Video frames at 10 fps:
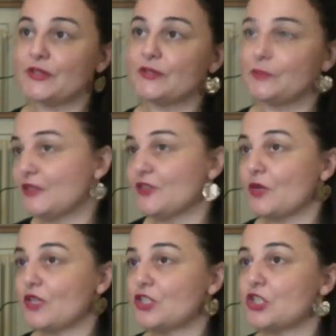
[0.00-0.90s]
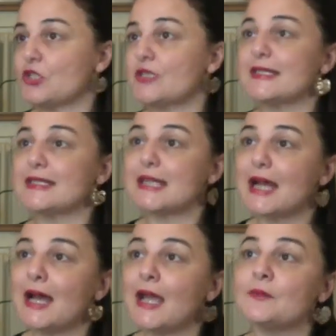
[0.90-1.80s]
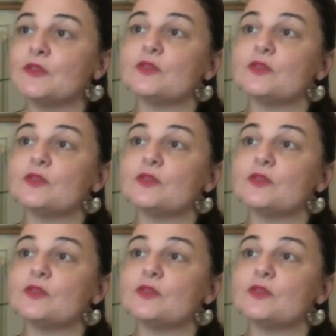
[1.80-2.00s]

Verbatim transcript: the menstruation, is a time to